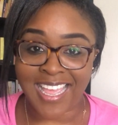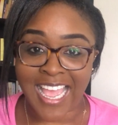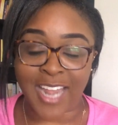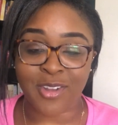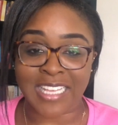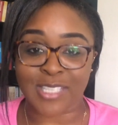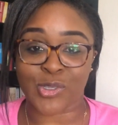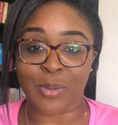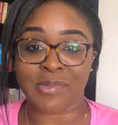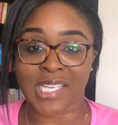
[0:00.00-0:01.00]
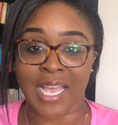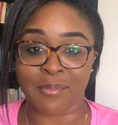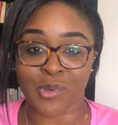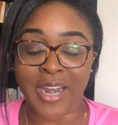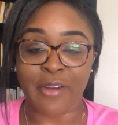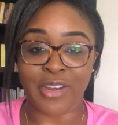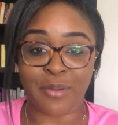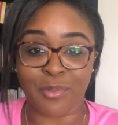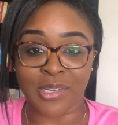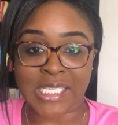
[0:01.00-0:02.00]
I know that sometimes when I
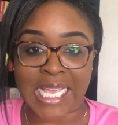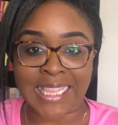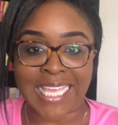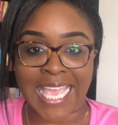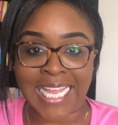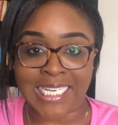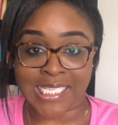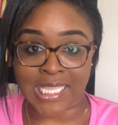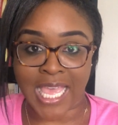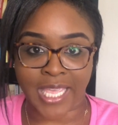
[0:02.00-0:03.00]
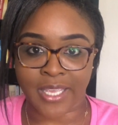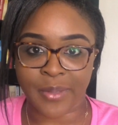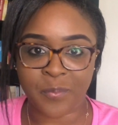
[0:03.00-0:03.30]
read books and the end is like,